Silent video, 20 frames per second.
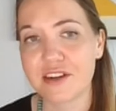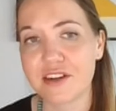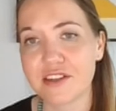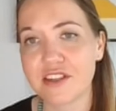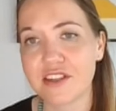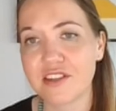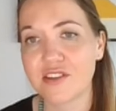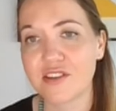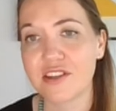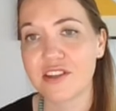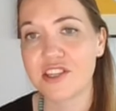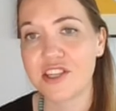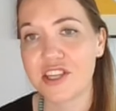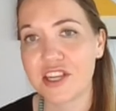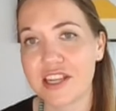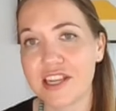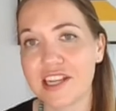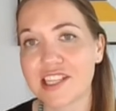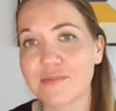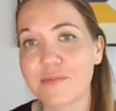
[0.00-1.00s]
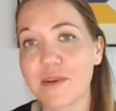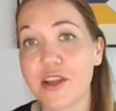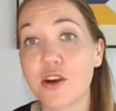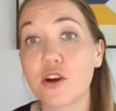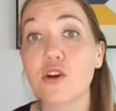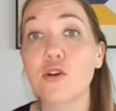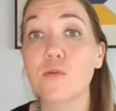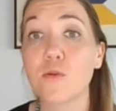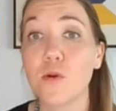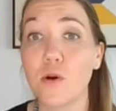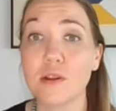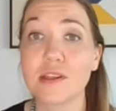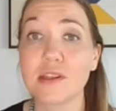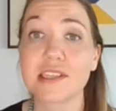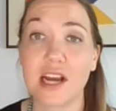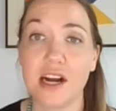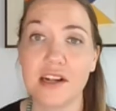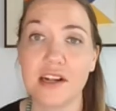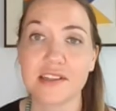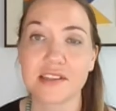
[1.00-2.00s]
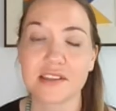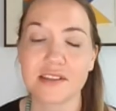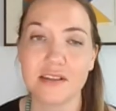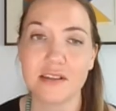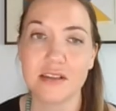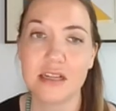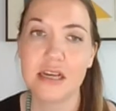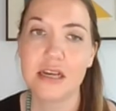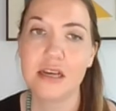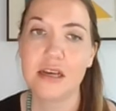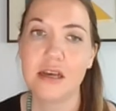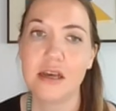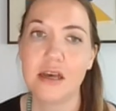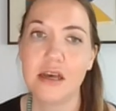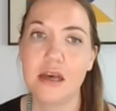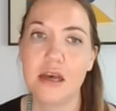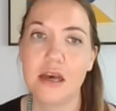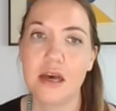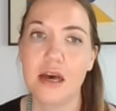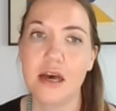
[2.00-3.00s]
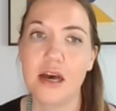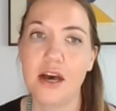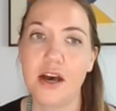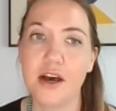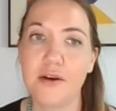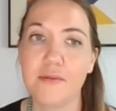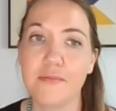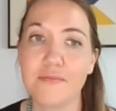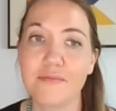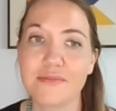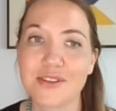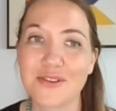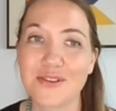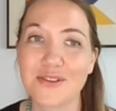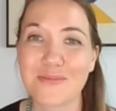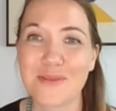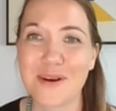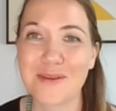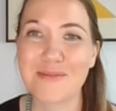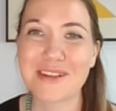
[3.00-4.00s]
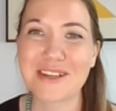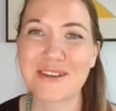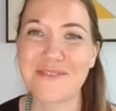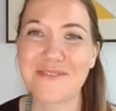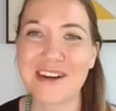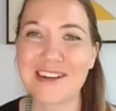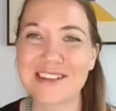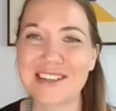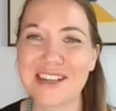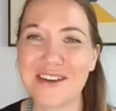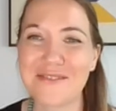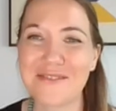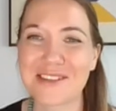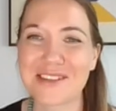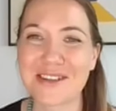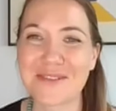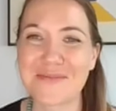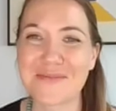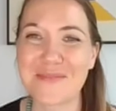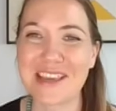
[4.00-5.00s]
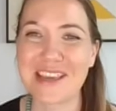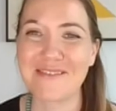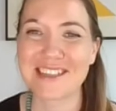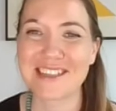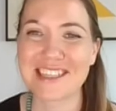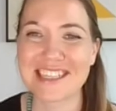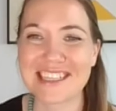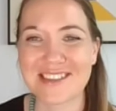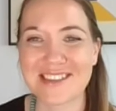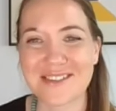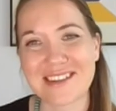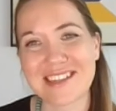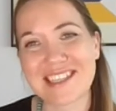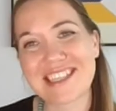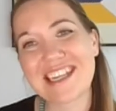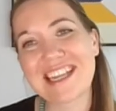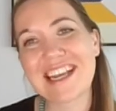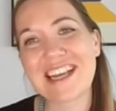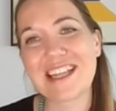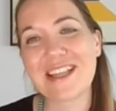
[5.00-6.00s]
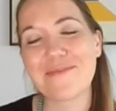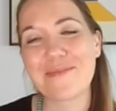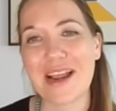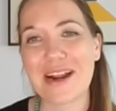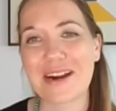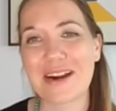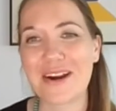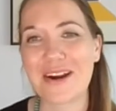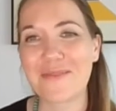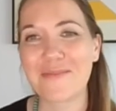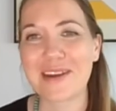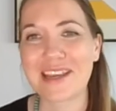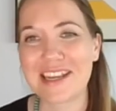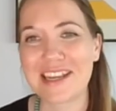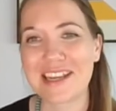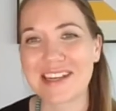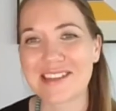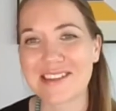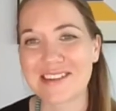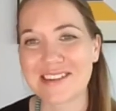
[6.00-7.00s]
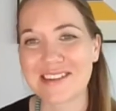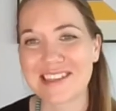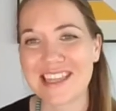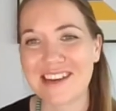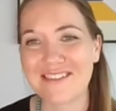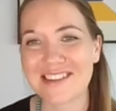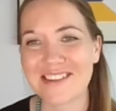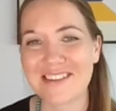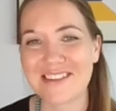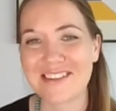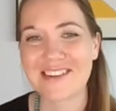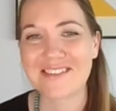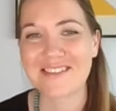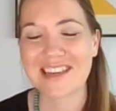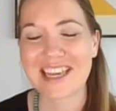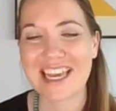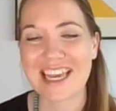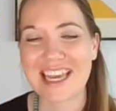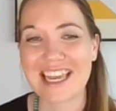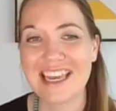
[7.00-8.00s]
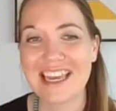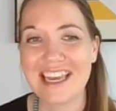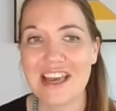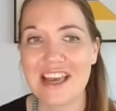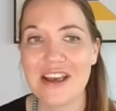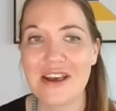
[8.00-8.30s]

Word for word: here just so that she can explain her role as consul. Um, so the public affairs officer, me, was just sort of sitting in the background, making sure that that was going okay.